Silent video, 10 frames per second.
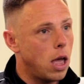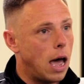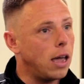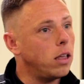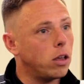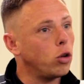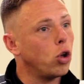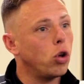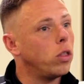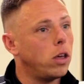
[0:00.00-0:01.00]
hiding
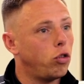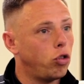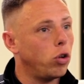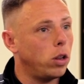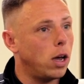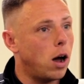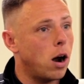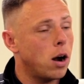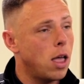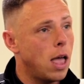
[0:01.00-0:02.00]
who they truly are.